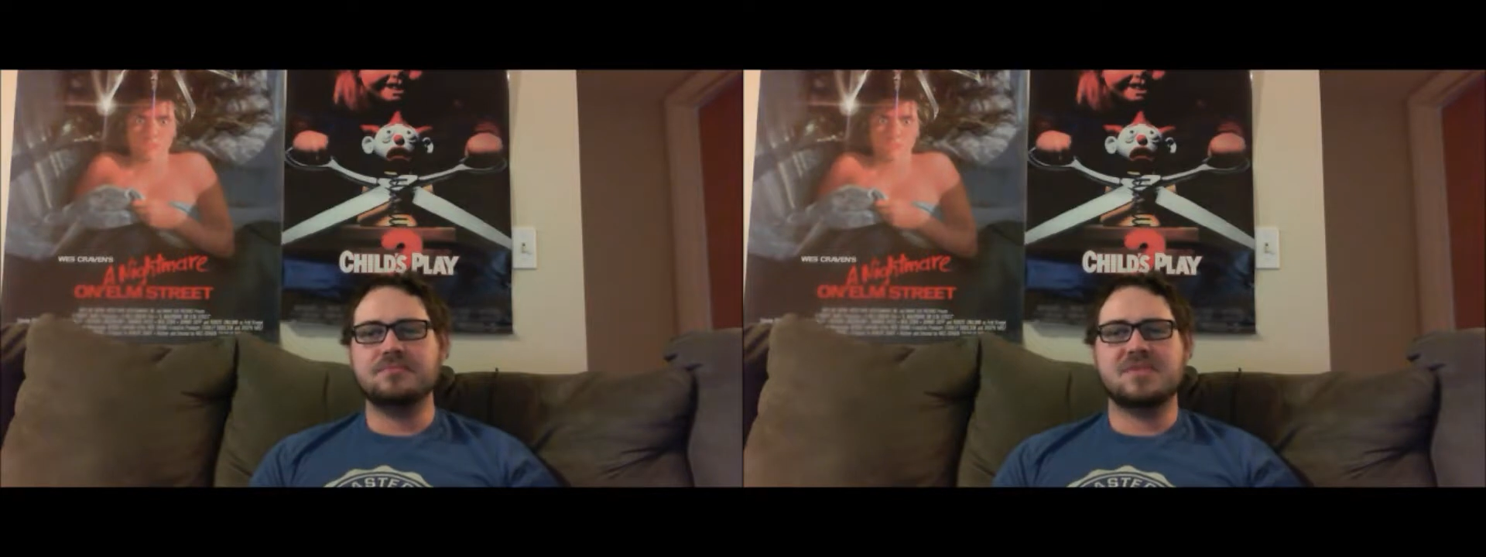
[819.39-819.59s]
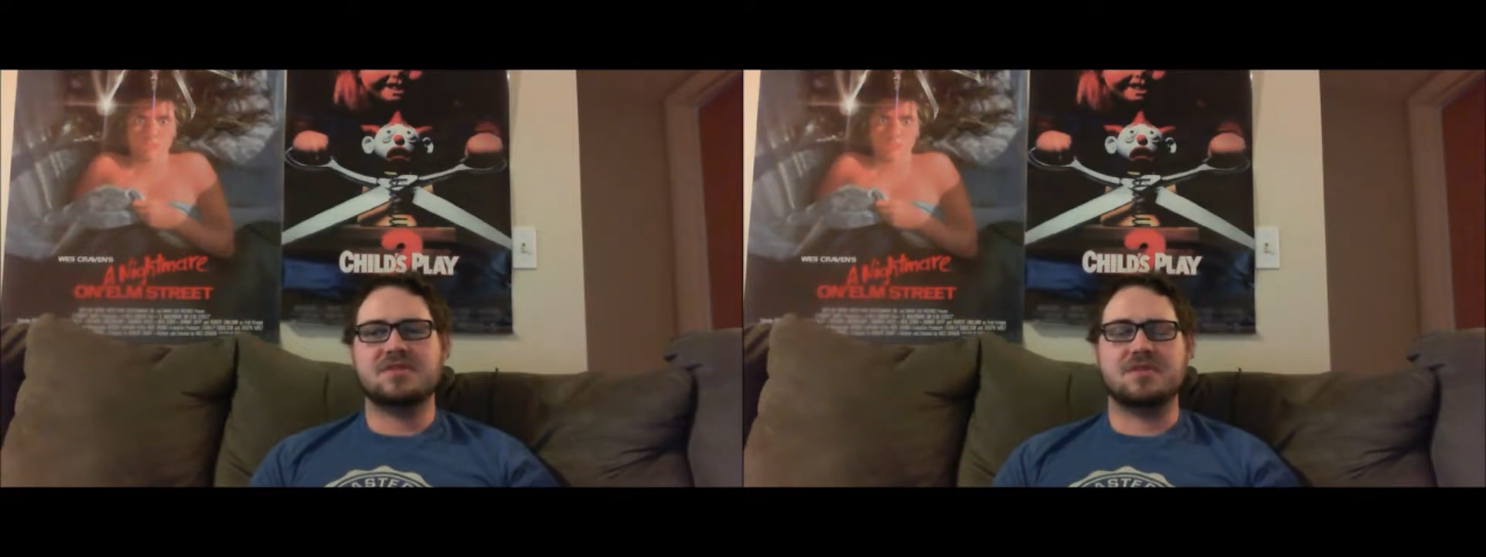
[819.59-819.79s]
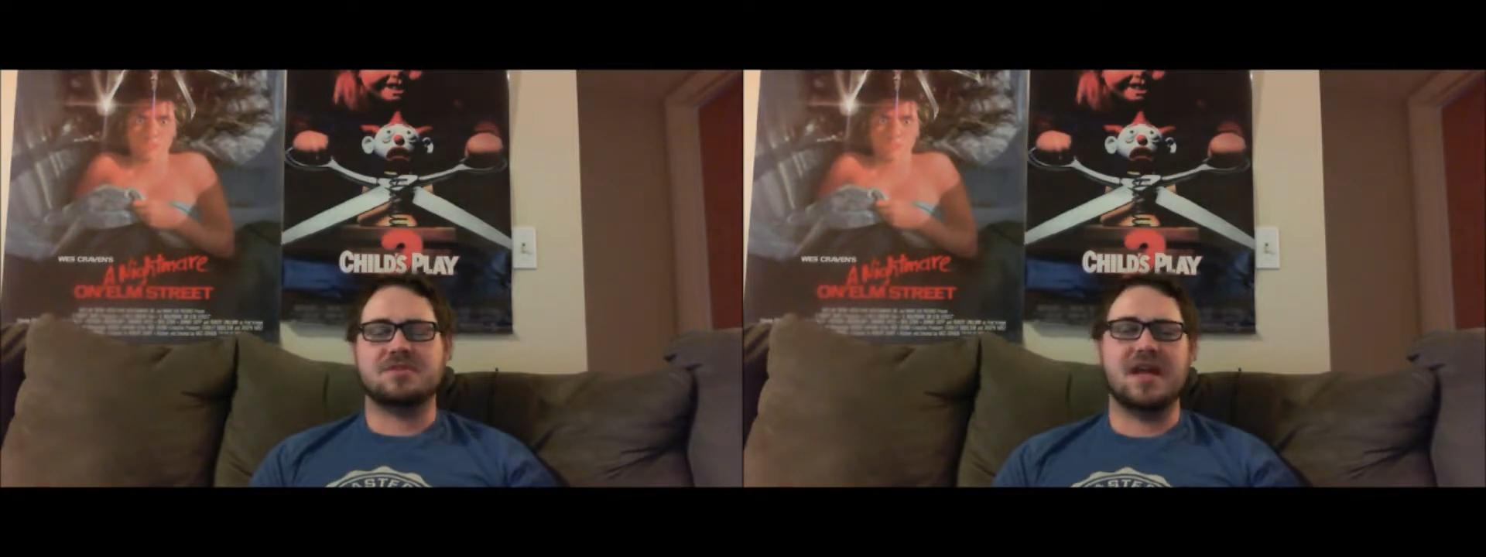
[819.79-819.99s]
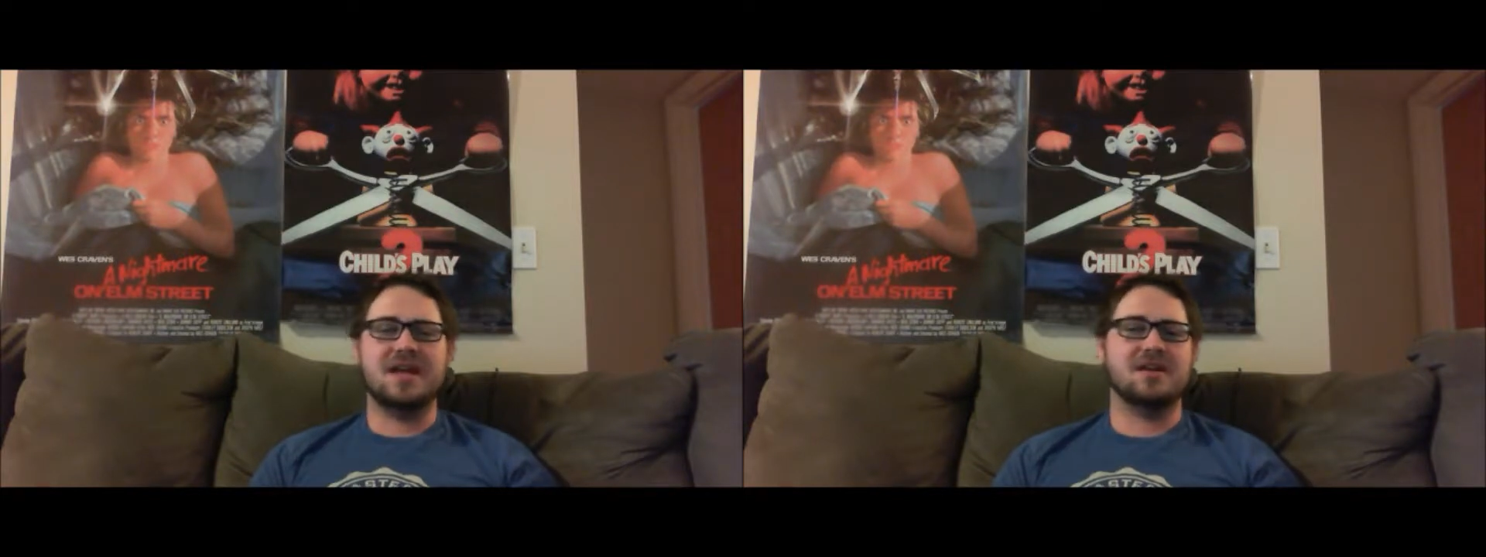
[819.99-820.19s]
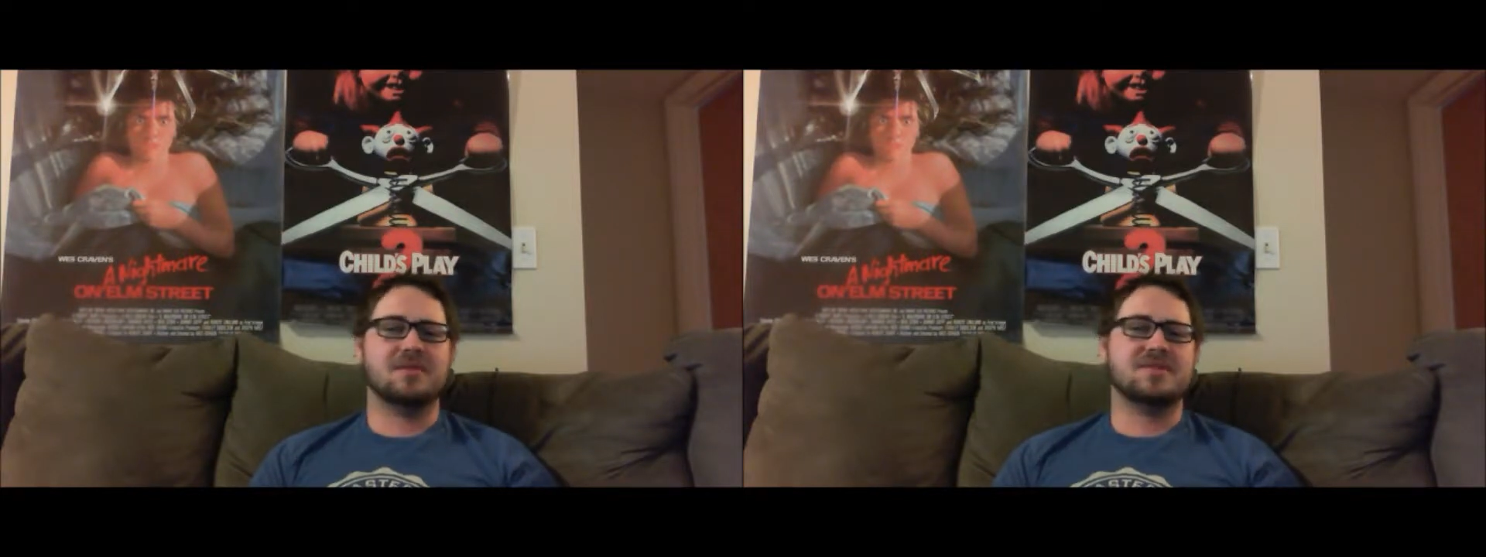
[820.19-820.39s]
So
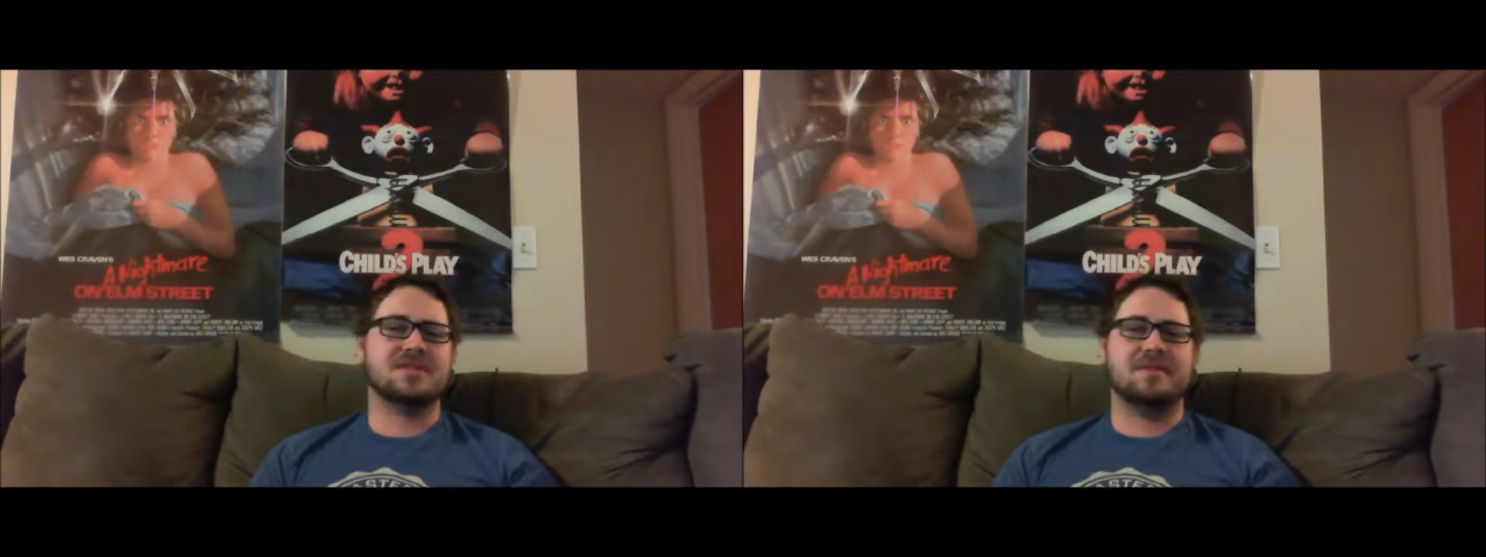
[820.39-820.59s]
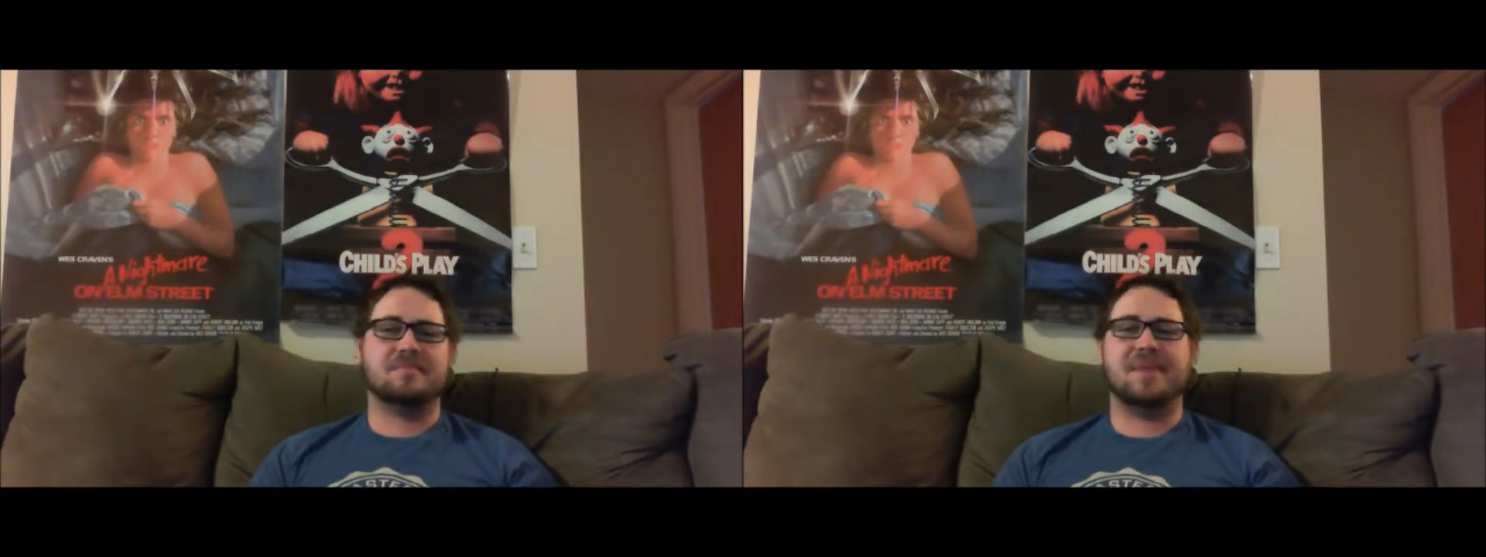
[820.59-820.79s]
Taker was in a